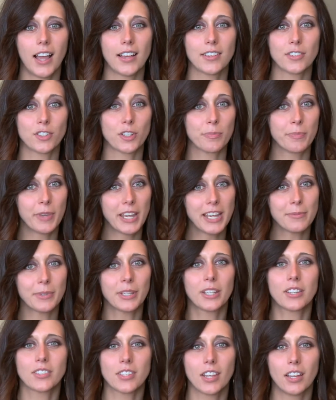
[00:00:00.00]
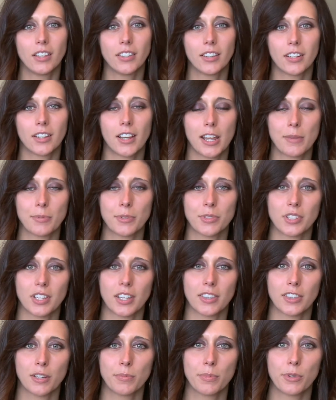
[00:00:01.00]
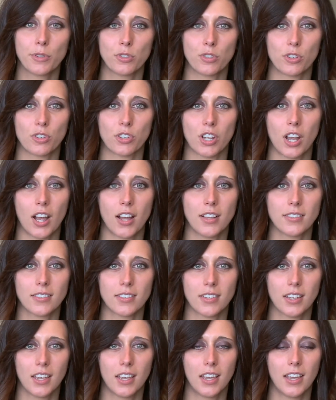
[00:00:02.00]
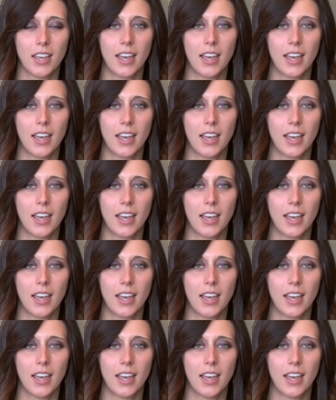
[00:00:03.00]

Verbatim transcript: as her baby until they're able to get their booster shots.